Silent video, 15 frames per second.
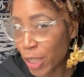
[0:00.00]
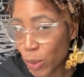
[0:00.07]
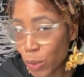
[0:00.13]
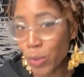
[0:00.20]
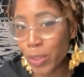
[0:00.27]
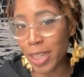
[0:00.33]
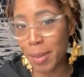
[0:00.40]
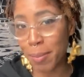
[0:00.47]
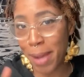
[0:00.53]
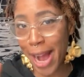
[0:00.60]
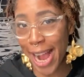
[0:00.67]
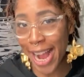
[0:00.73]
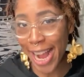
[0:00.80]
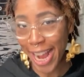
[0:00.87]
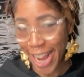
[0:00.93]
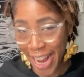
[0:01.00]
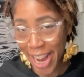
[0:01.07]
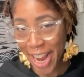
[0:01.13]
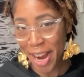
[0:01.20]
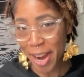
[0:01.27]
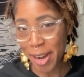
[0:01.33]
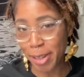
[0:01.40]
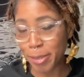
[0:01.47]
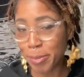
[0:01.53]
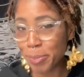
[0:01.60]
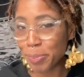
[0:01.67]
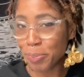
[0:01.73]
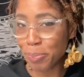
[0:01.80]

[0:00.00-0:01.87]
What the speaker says: use in my hair,